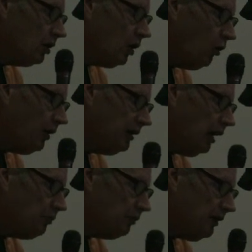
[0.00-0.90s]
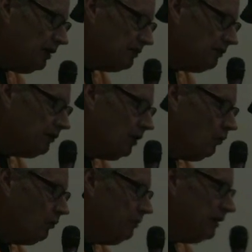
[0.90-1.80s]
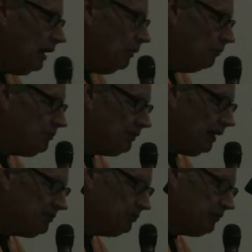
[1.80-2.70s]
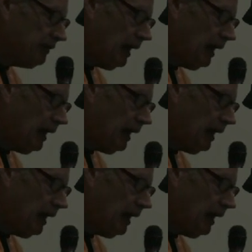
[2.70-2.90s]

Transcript: coin operations, we became obsessed with